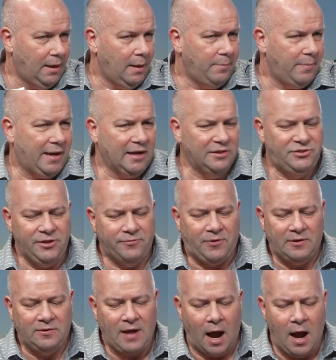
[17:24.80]
Because if the
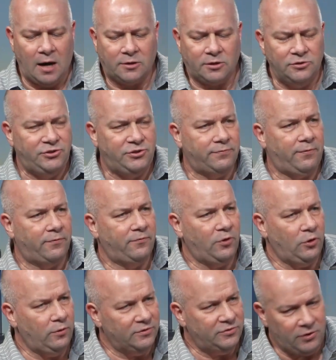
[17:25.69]
doctors have
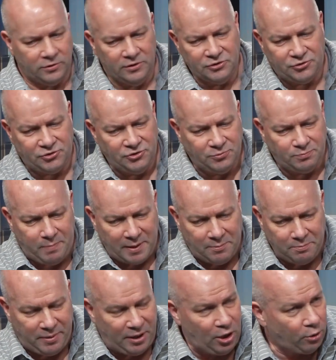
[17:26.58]
reviewed it, so this has
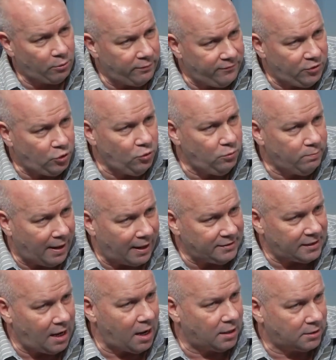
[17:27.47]
been peer reviewed by
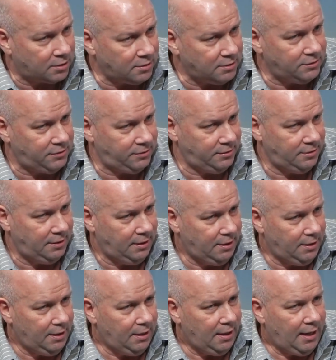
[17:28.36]
doctors.
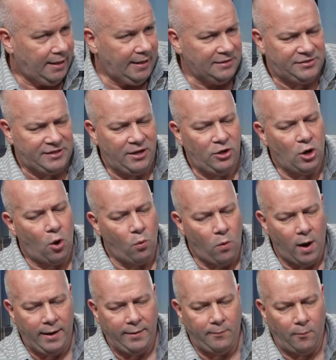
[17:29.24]
And they say, you know
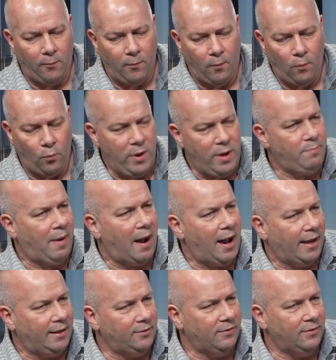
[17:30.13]
what, we
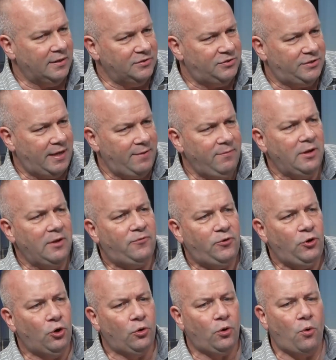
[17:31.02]
buy into this. Even if
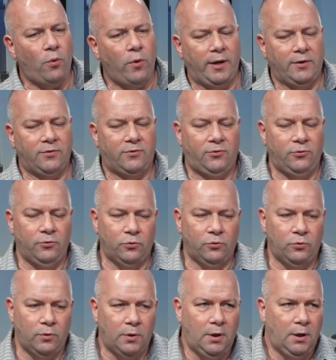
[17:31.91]
you're going
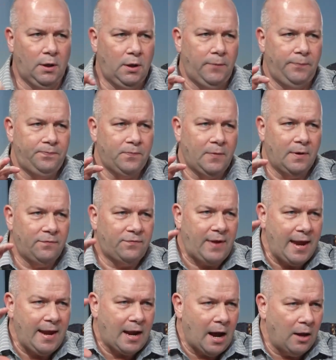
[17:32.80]
to
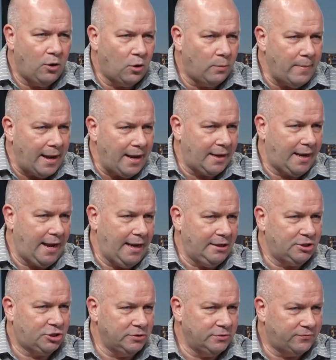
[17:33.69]
take other
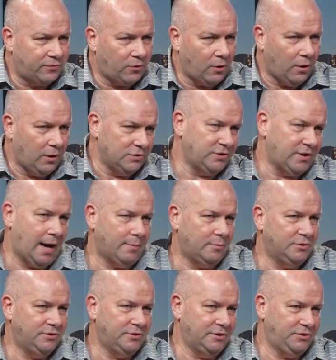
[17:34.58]
medication for
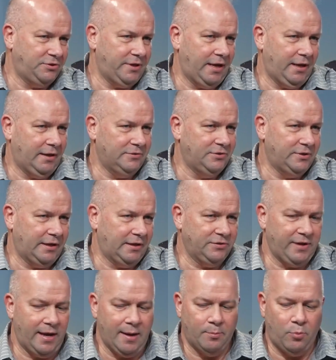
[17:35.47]
Alzheimer's, let's say, as an
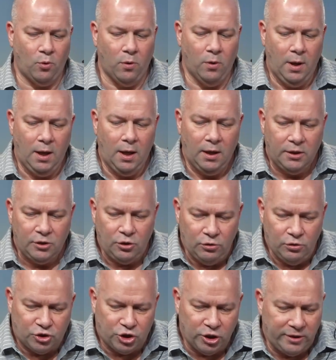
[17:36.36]
example, you
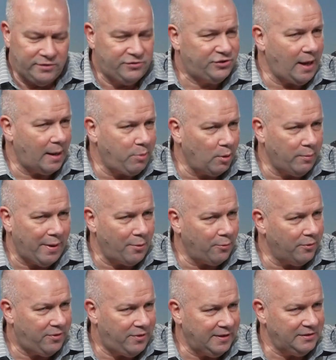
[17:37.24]
should supplement
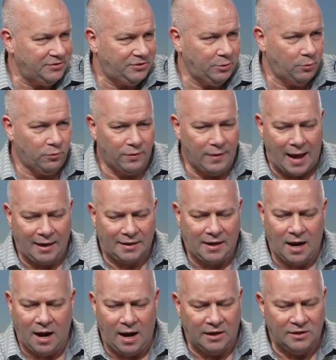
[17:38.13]
with this. It will not
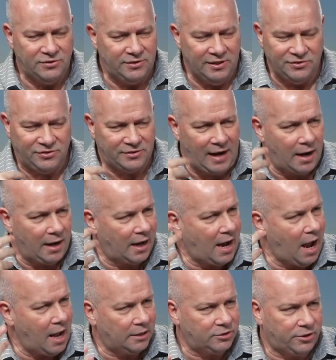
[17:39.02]
cause, it's not a
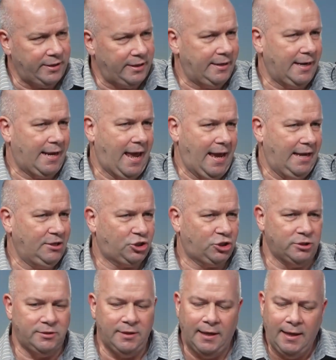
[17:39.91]

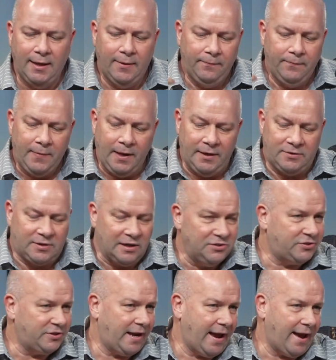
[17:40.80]
contraindication. It
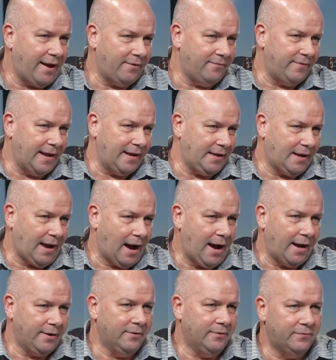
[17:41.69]
doesn't have any
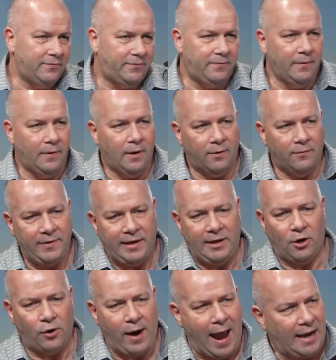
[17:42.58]
kind of
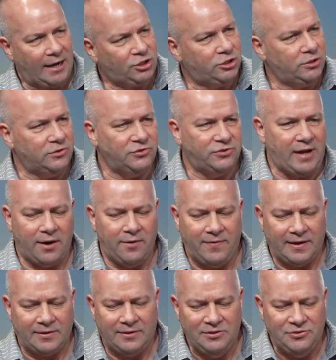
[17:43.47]
interaction or side
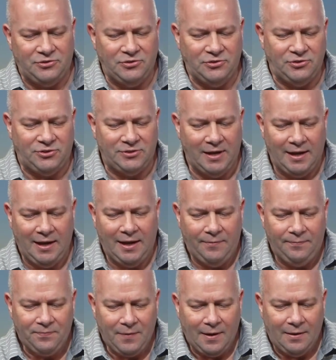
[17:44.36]
effect. This is,
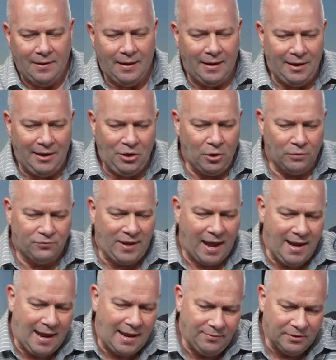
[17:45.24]
you know,
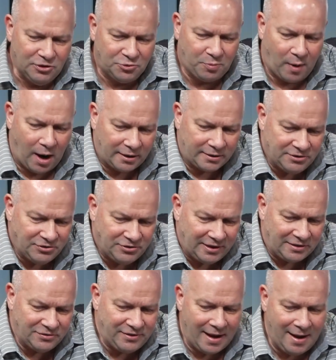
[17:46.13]
taking this product as an
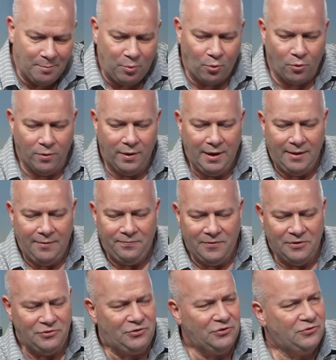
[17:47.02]
example,
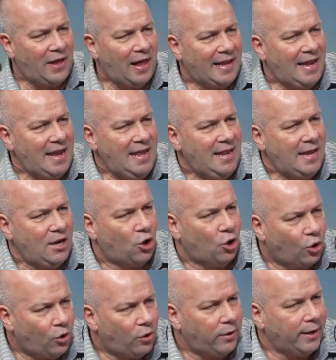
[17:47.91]
this is like eating
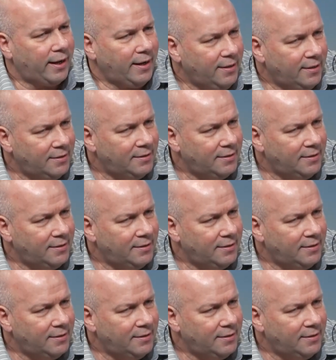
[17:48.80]
curry.